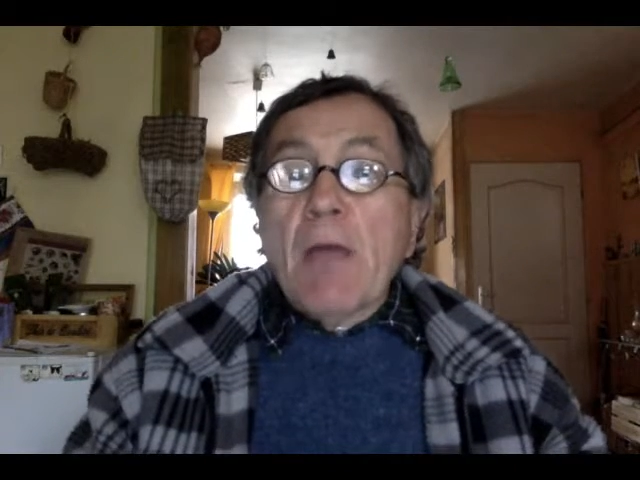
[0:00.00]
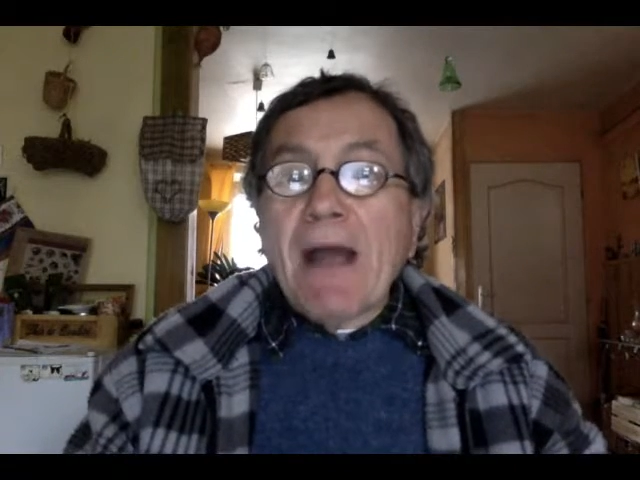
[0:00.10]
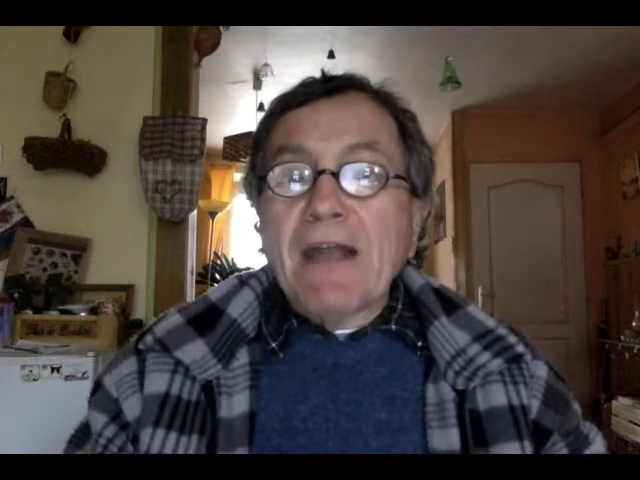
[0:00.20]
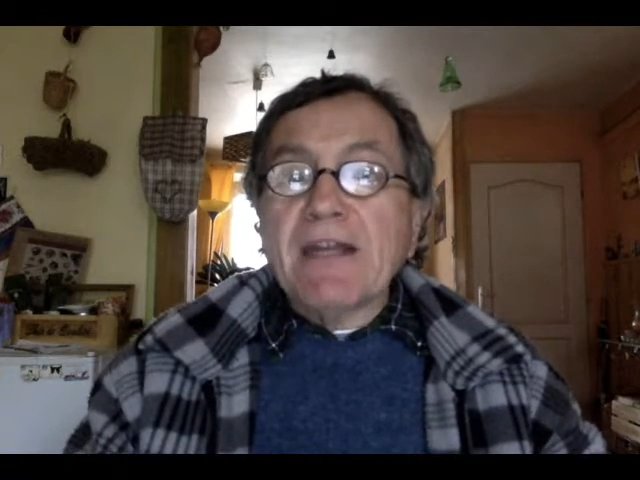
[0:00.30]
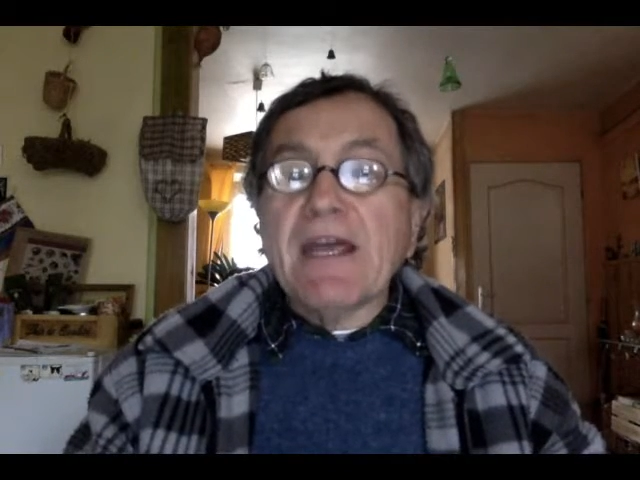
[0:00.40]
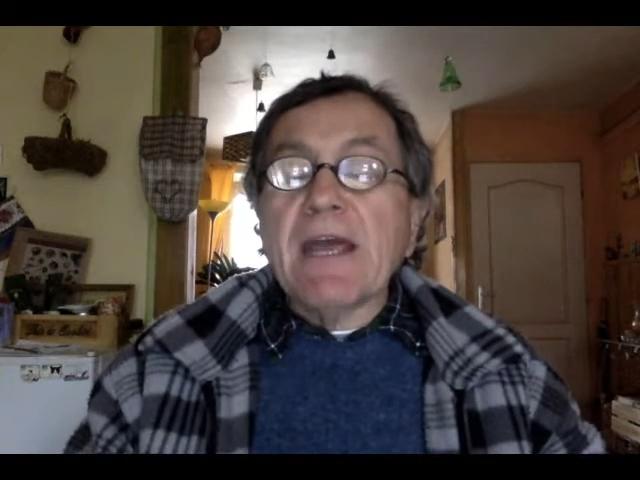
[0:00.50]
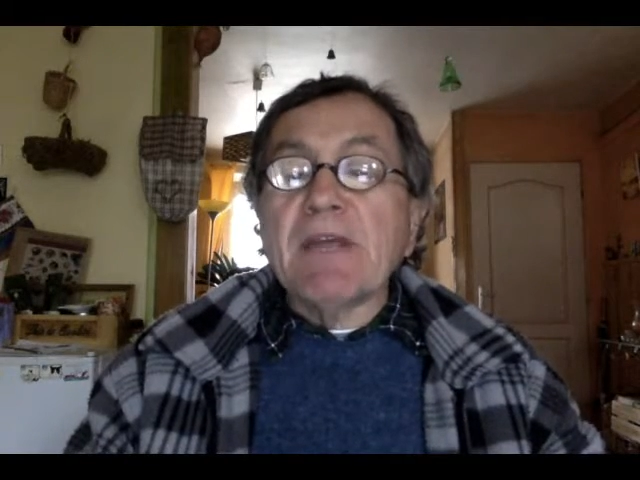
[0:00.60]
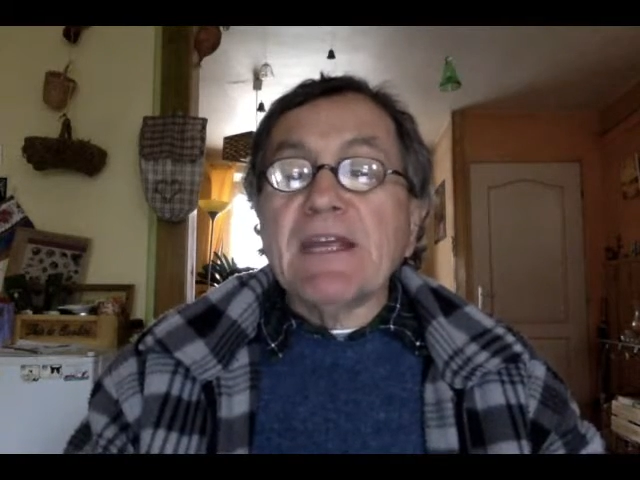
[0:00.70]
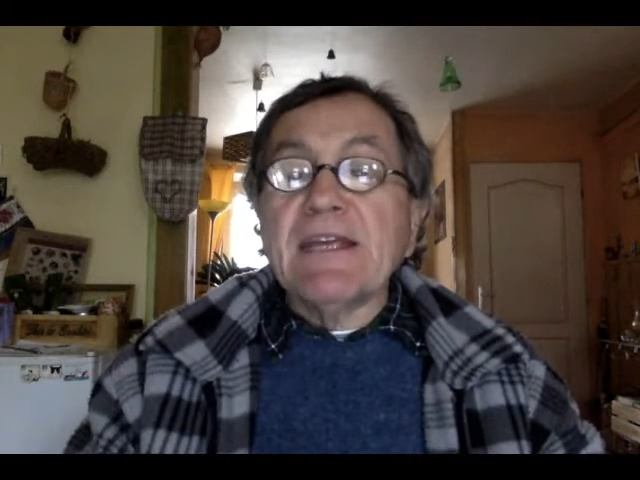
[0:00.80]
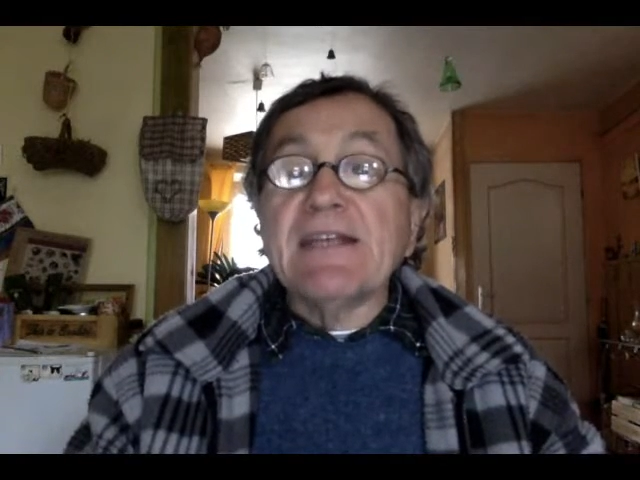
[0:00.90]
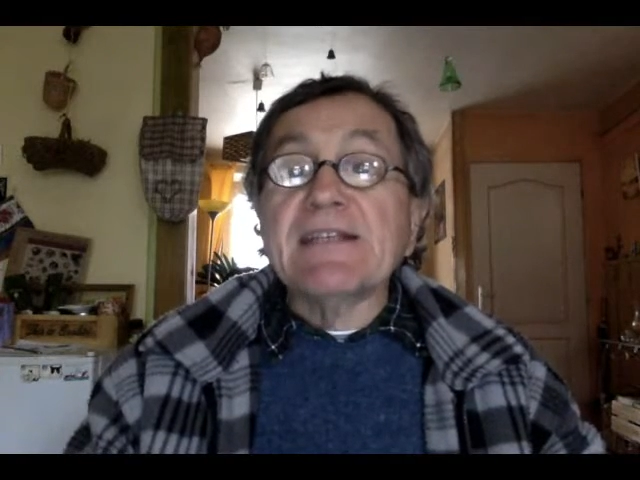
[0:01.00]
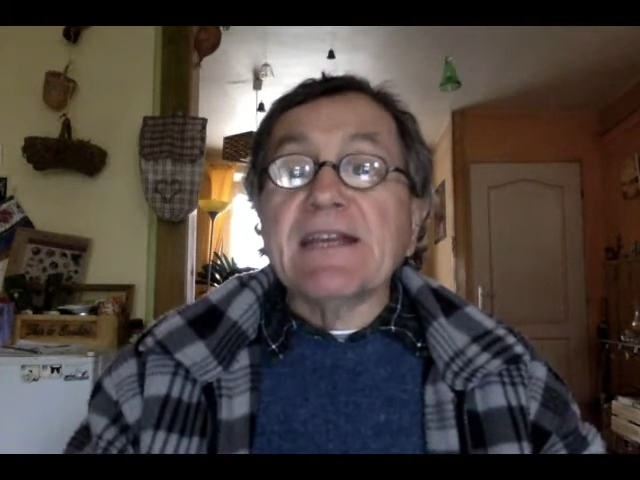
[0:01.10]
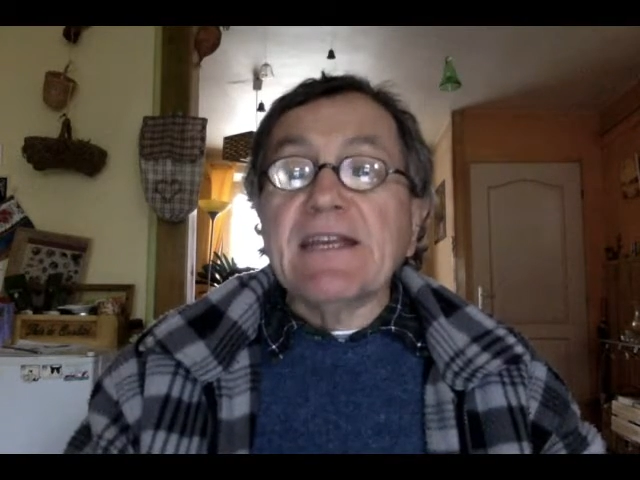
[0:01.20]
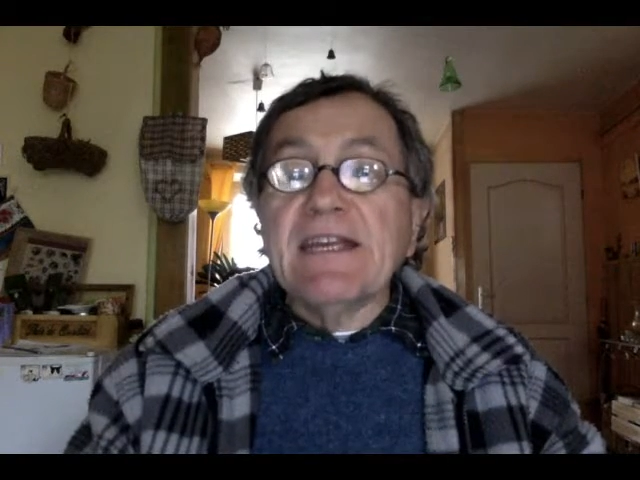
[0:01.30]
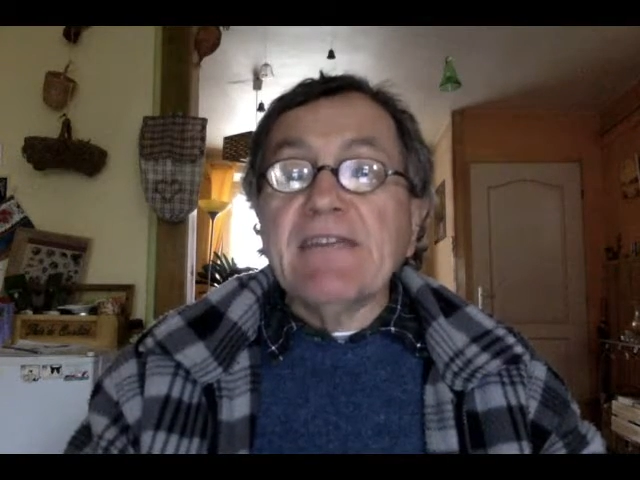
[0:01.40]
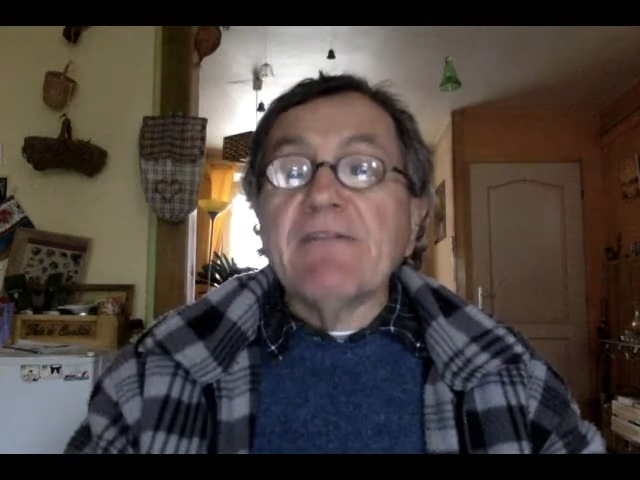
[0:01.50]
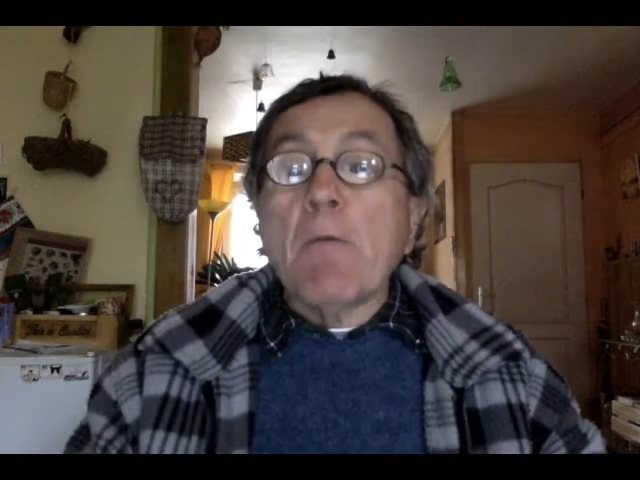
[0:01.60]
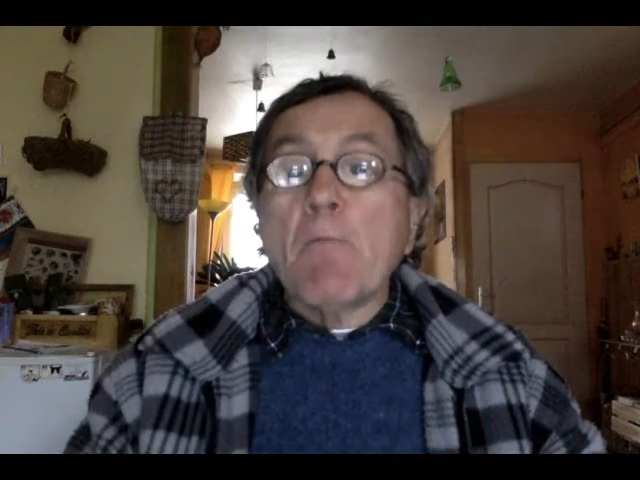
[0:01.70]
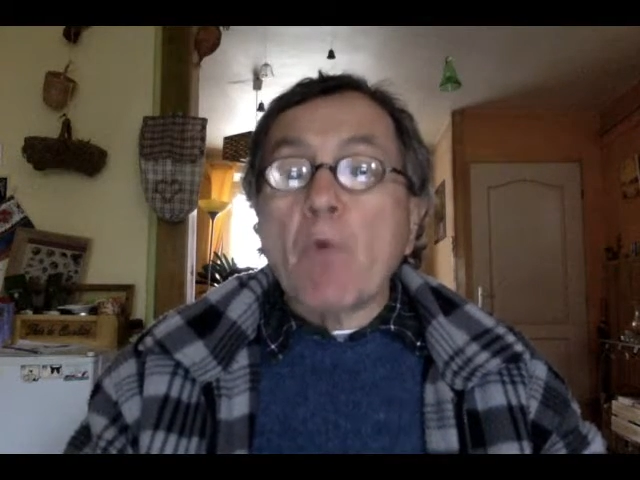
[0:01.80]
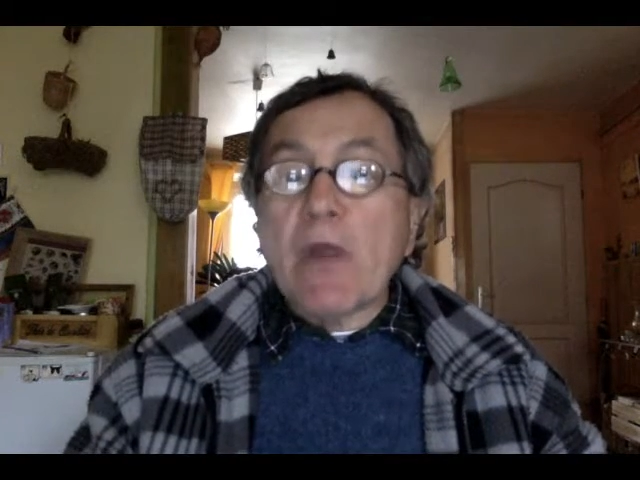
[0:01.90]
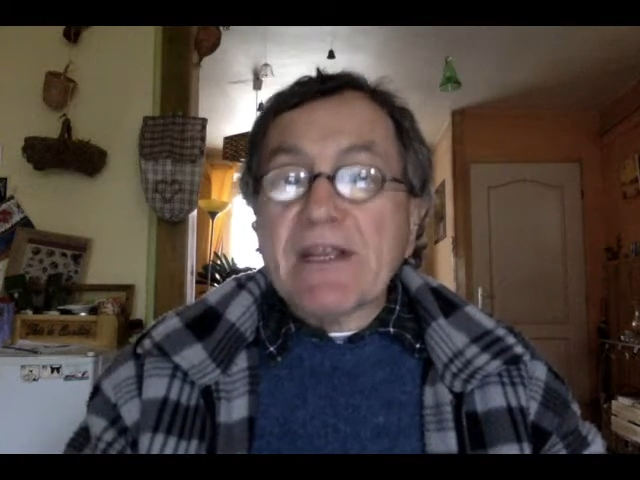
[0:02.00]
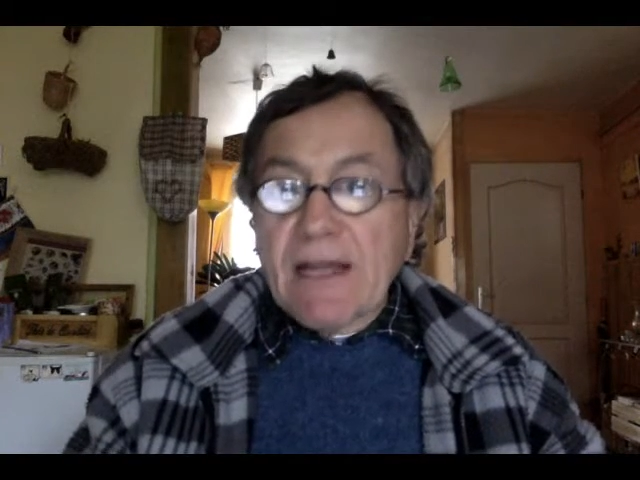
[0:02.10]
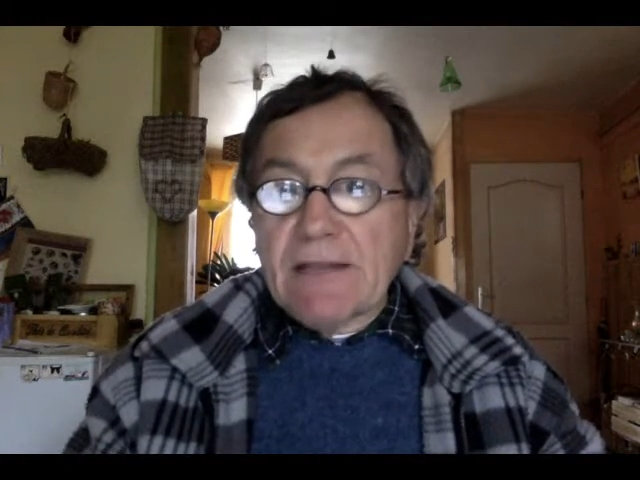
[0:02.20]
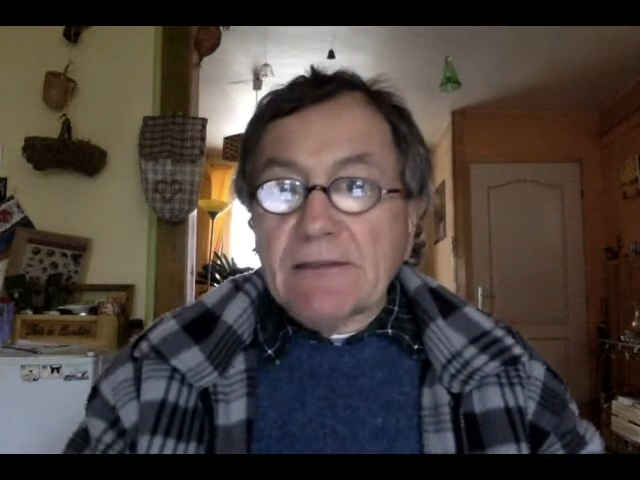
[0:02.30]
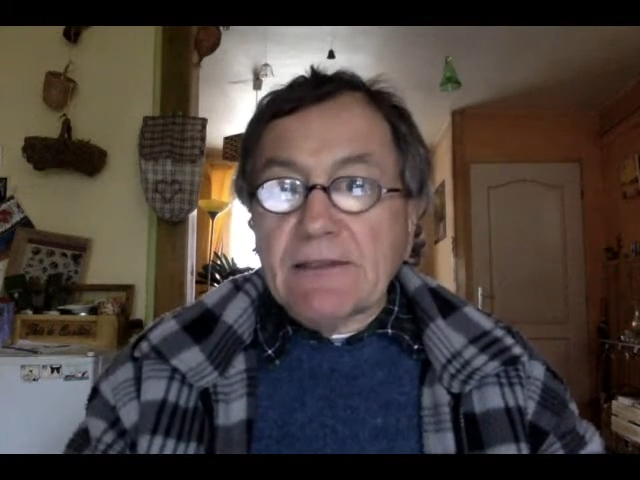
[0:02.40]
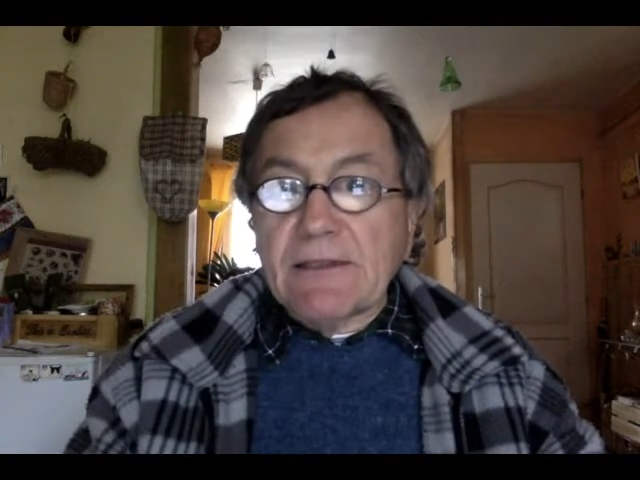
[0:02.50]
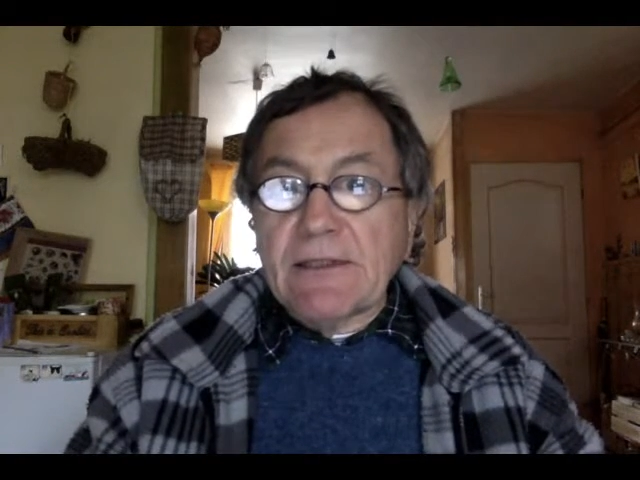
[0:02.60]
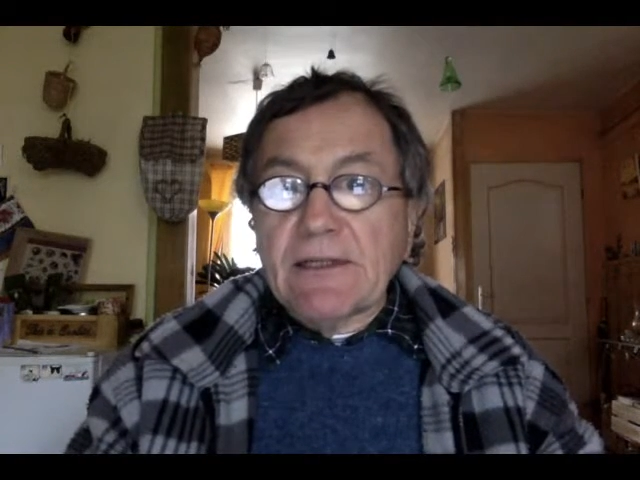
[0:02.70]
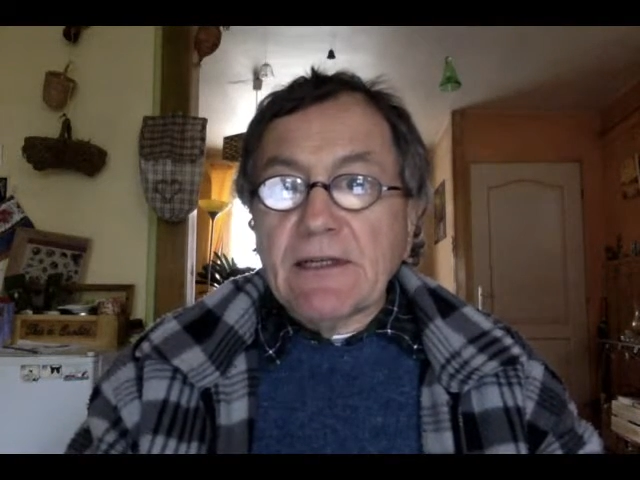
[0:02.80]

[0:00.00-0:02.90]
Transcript: My name is Yves Bressand.